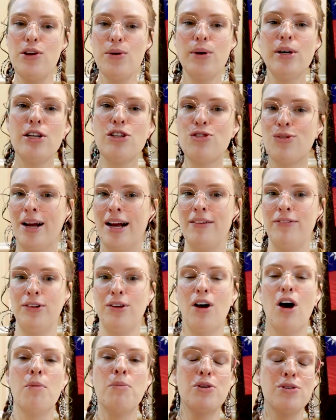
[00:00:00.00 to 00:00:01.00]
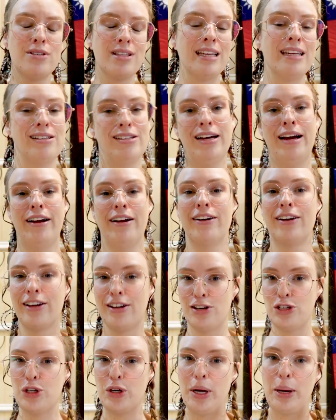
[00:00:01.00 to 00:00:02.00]
you can travel almost the entire
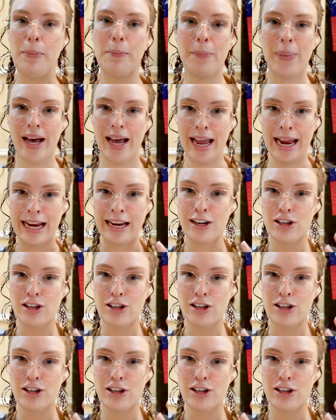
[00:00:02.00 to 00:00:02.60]
country by